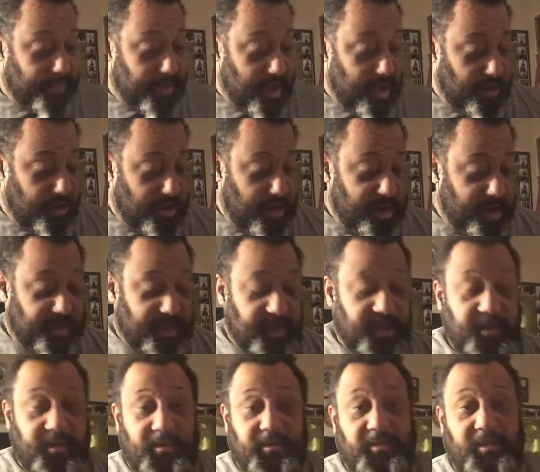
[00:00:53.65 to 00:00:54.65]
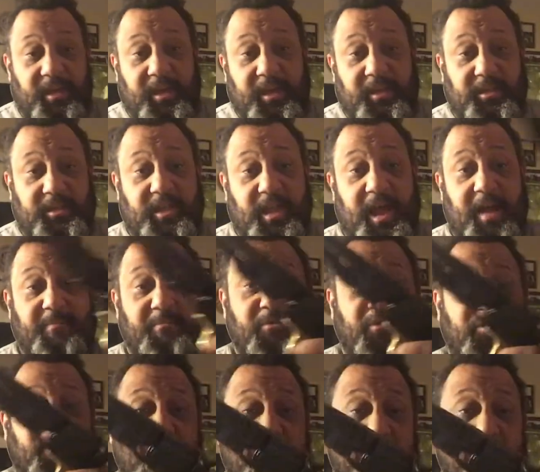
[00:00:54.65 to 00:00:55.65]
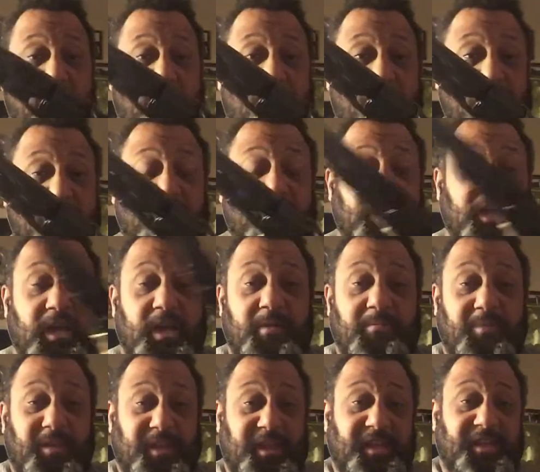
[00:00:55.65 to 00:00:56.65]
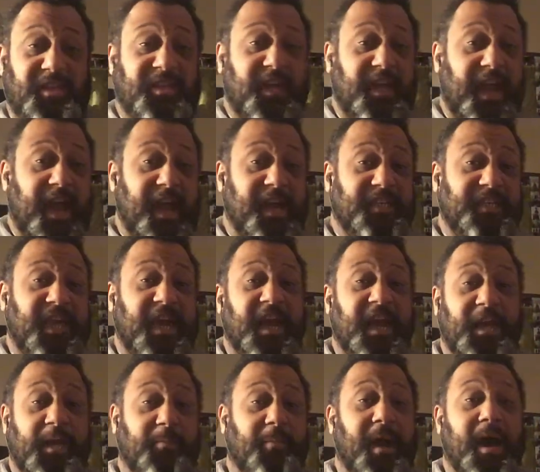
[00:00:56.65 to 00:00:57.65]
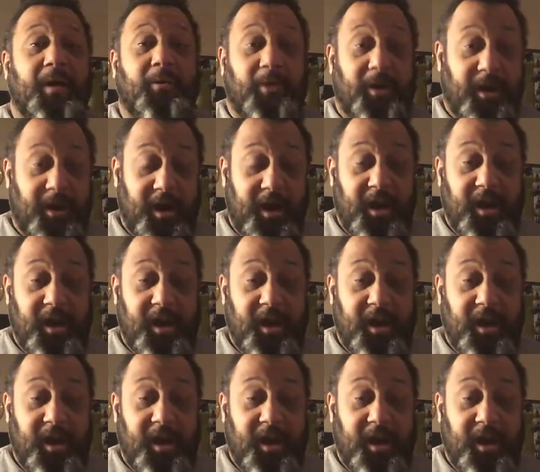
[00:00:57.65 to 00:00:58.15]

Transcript: Unlike these have moving parts, but this thing has hitting power.